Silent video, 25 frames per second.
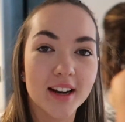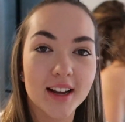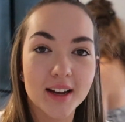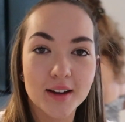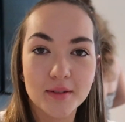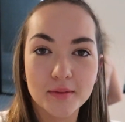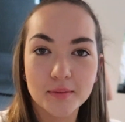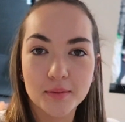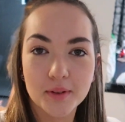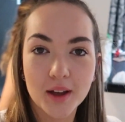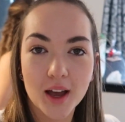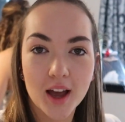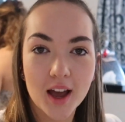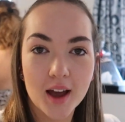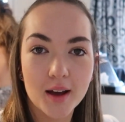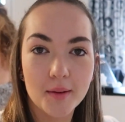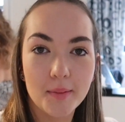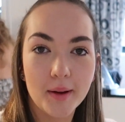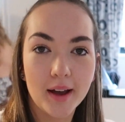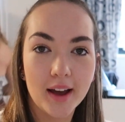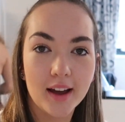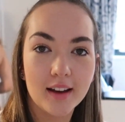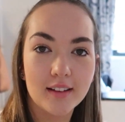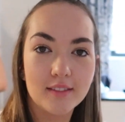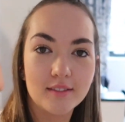up
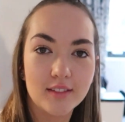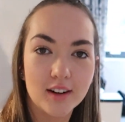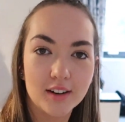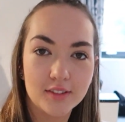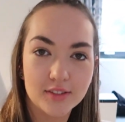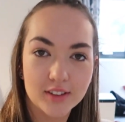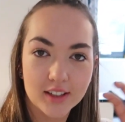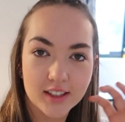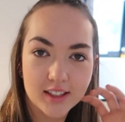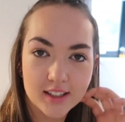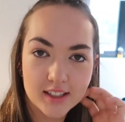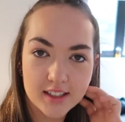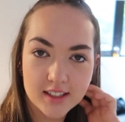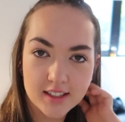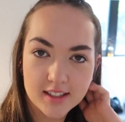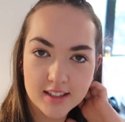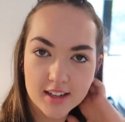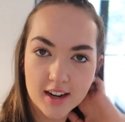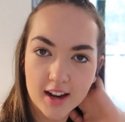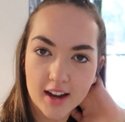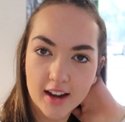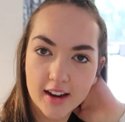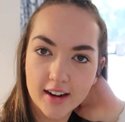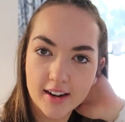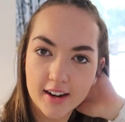about roughly since
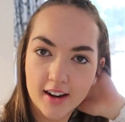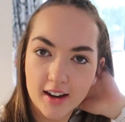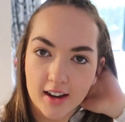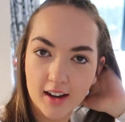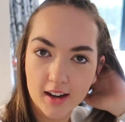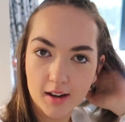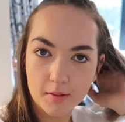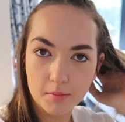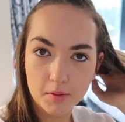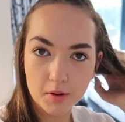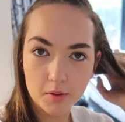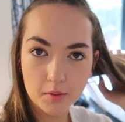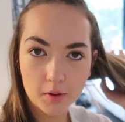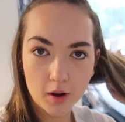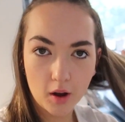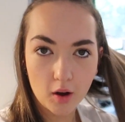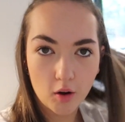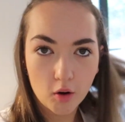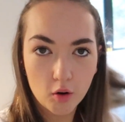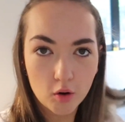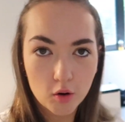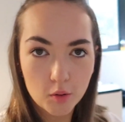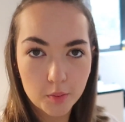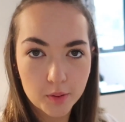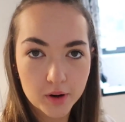9. Um, We're
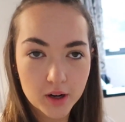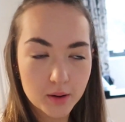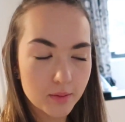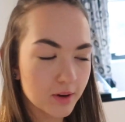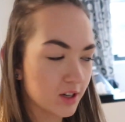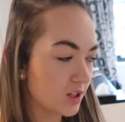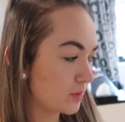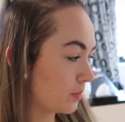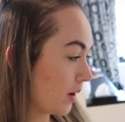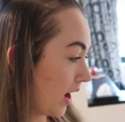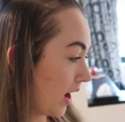all pretty much